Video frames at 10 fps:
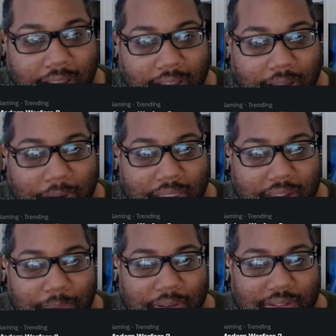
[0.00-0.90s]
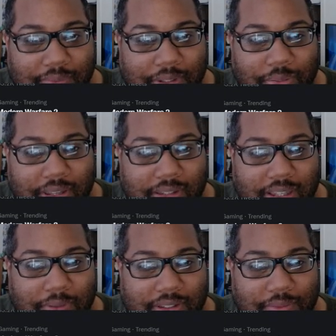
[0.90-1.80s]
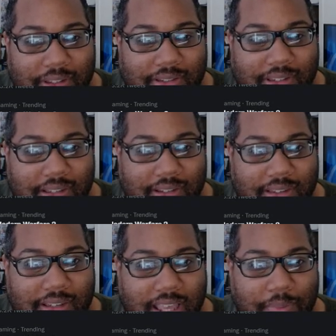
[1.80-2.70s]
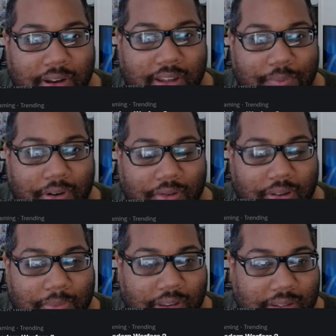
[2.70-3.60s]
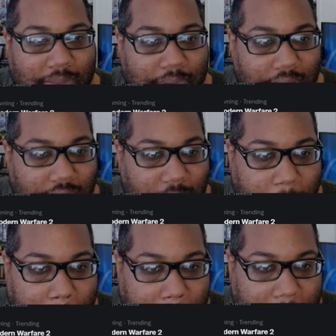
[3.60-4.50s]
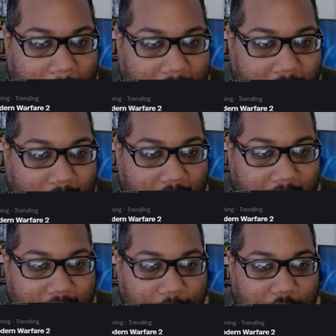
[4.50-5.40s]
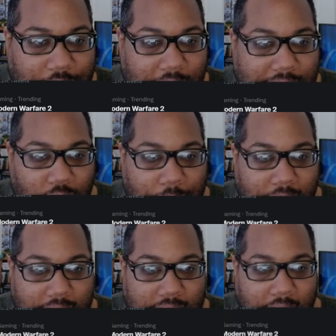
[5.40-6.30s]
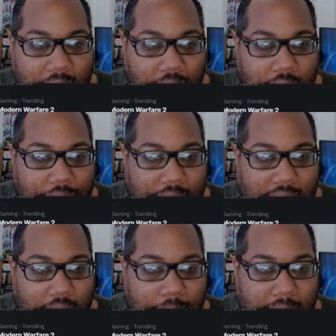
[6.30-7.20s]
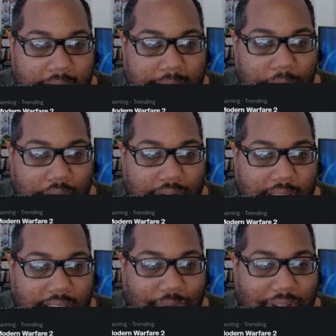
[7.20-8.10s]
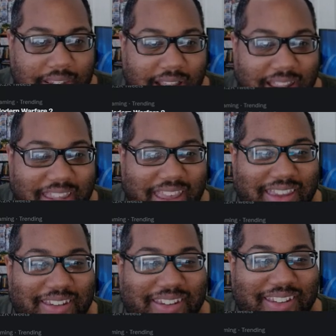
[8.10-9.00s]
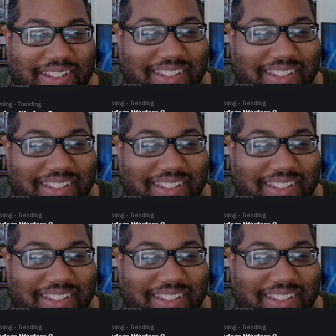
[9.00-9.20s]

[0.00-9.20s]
apparently, they put some tweets, they put some receipts of this guy being a hypocrite because apparently, The Last of Us fans are weaponizing Halo Infinite's campaign spoilers as retaliation.